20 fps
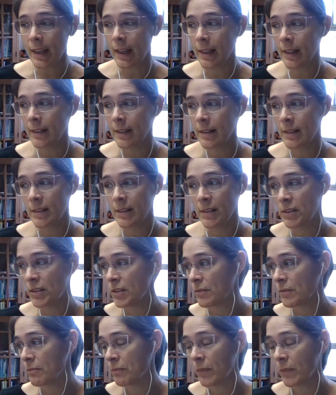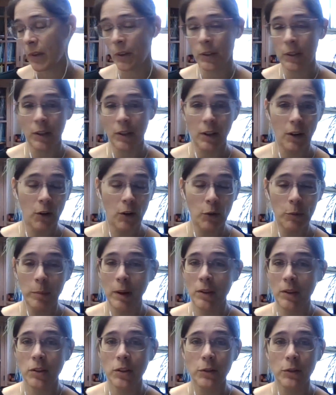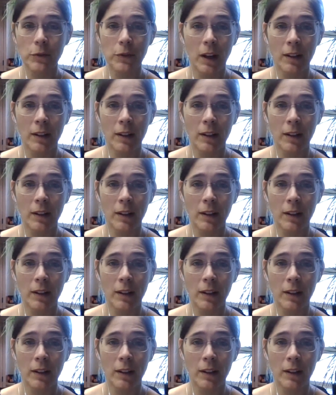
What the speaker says: and on a whole bunch of